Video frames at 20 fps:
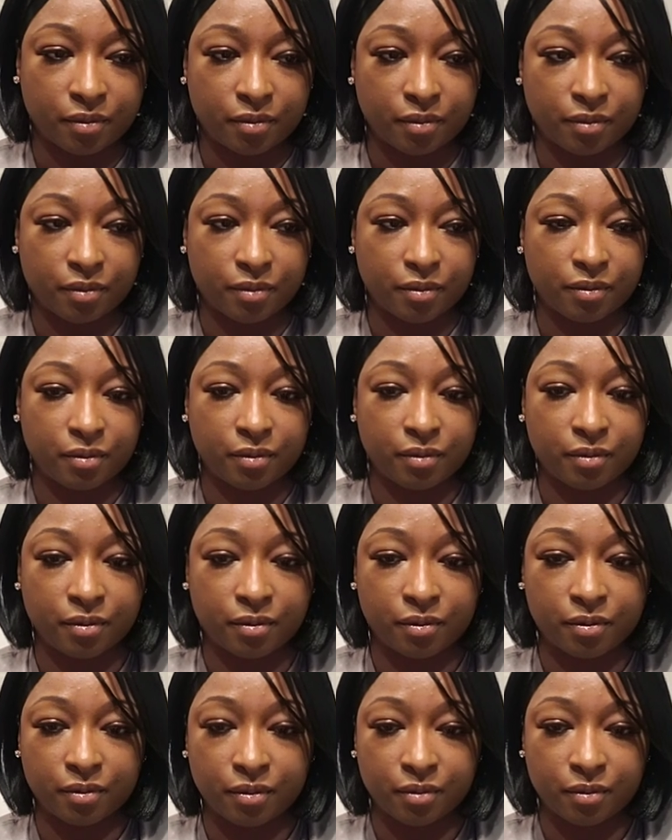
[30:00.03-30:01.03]

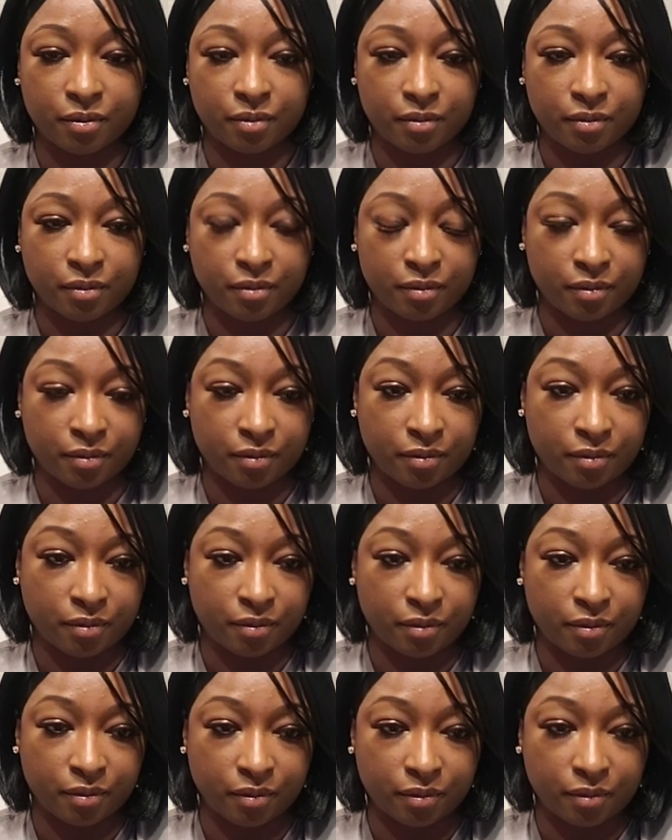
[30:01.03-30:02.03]

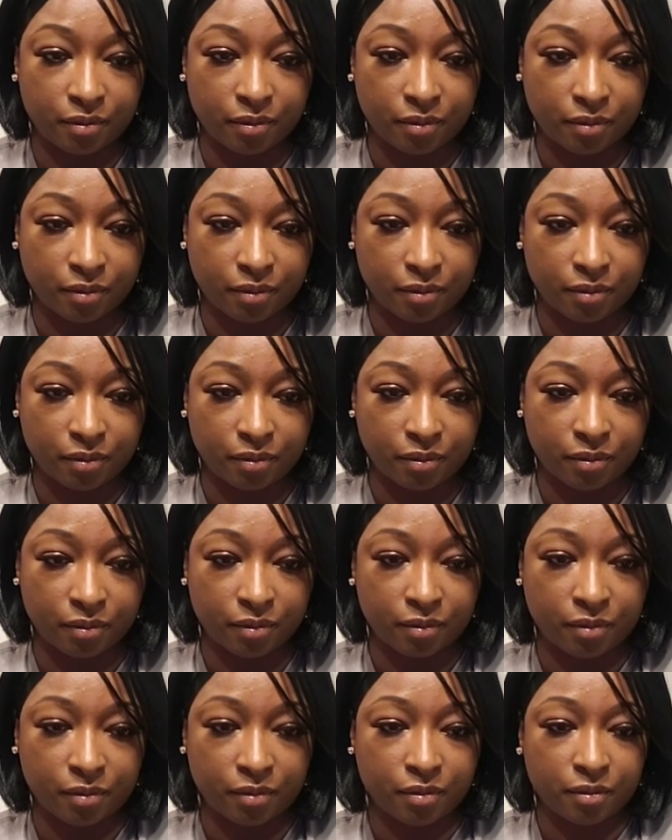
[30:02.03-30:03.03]

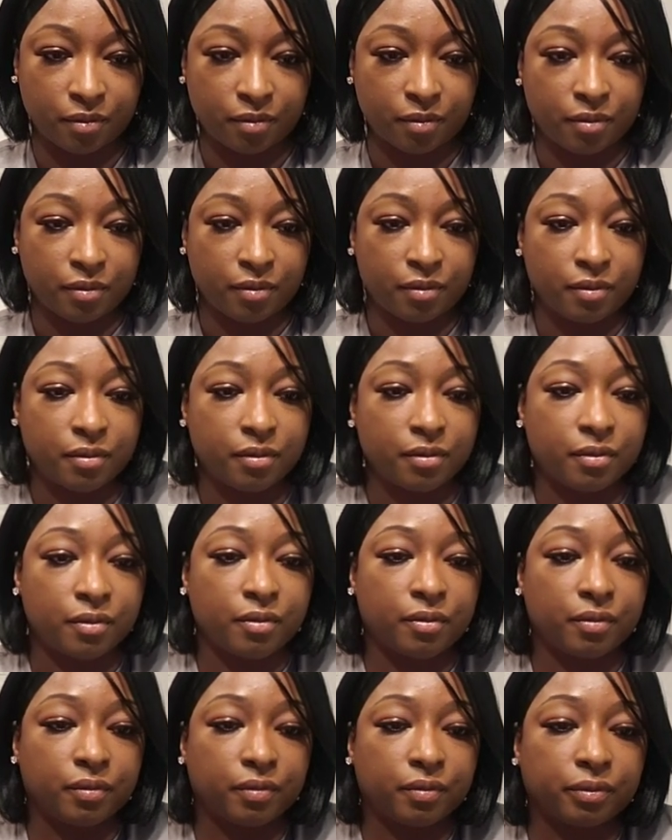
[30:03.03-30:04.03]

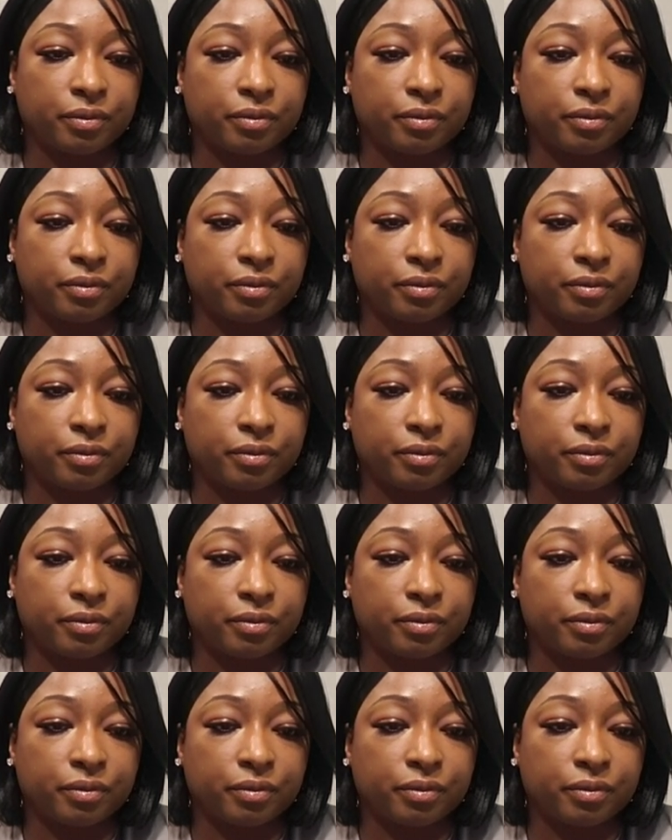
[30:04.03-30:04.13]
Nothing is said.